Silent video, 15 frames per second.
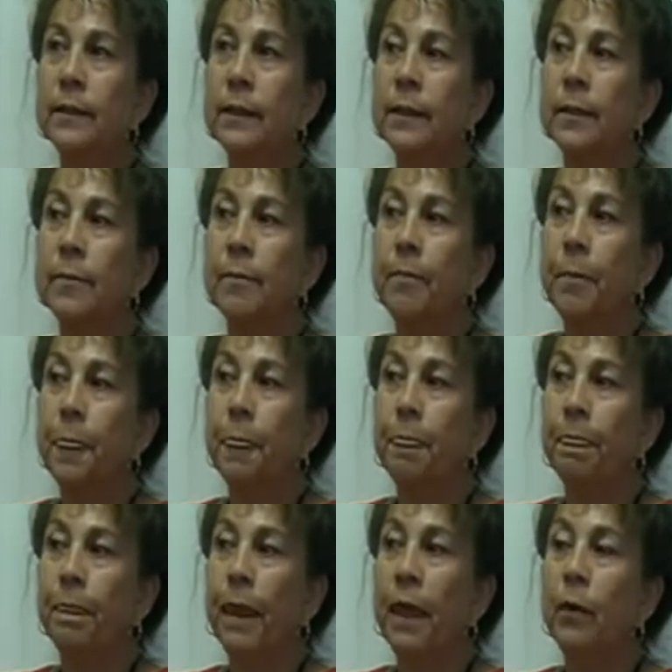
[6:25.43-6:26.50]
they
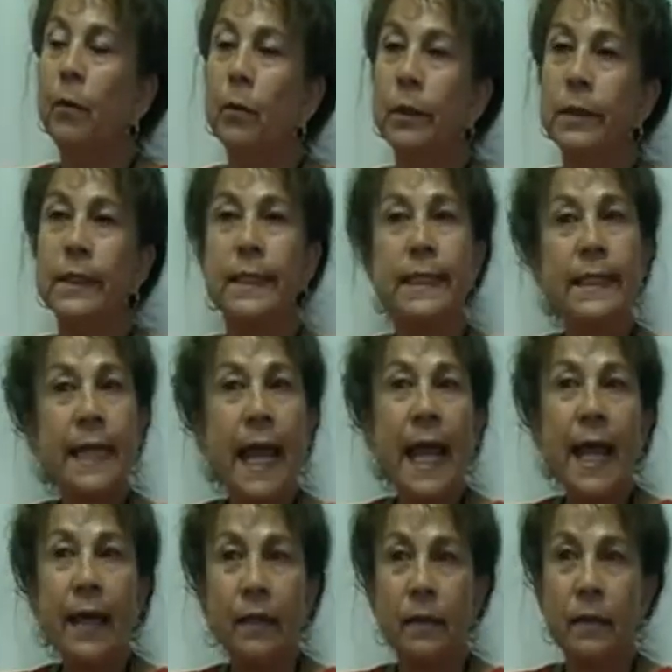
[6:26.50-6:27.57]
would sand,
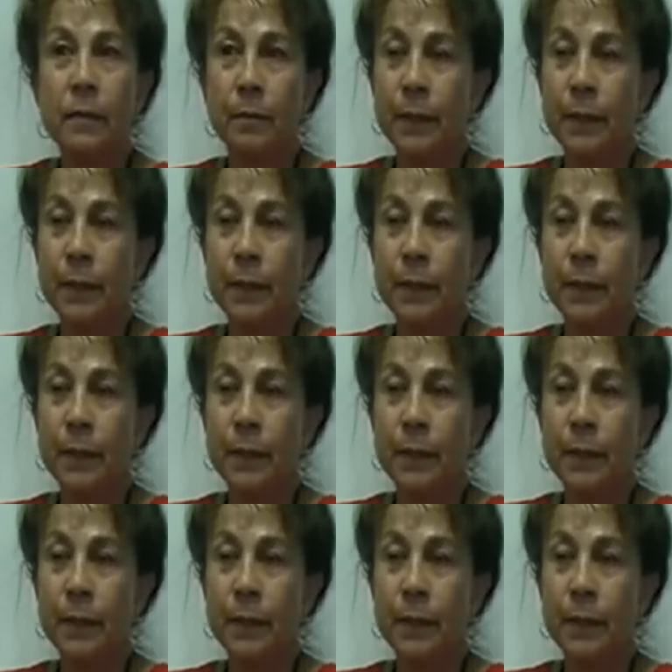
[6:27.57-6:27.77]
because they could